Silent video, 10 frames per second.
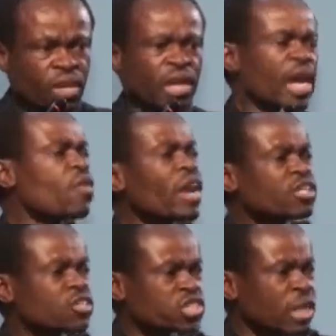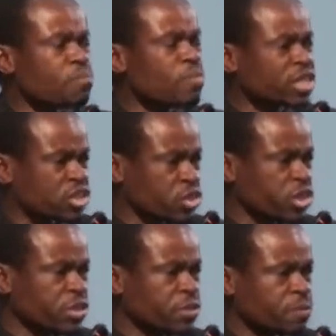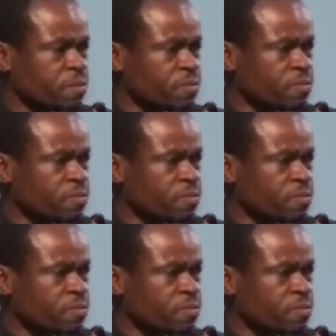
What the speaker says: And I want to submit to you